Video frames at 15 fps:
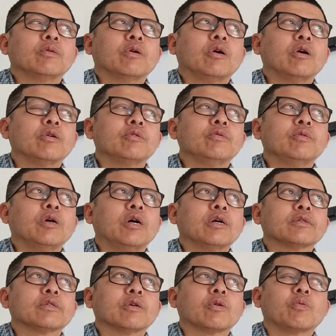how do you
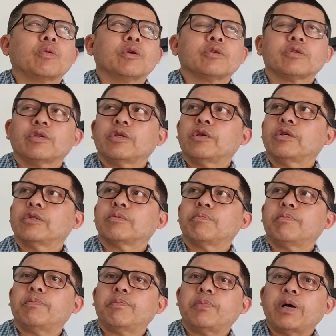ask a question is
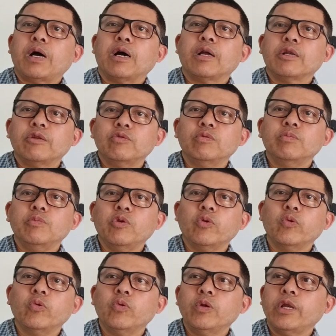Ba Lu
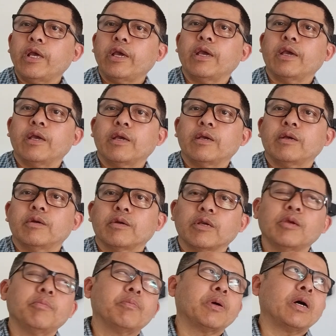Myo Le?
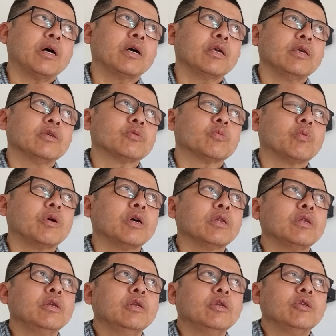Okay, Ba is
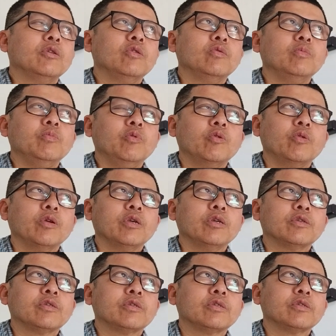what? Lu Myo
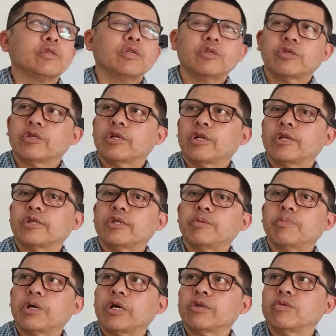is nationality.
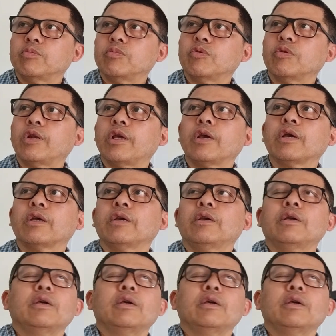Ba Lu Myo Le.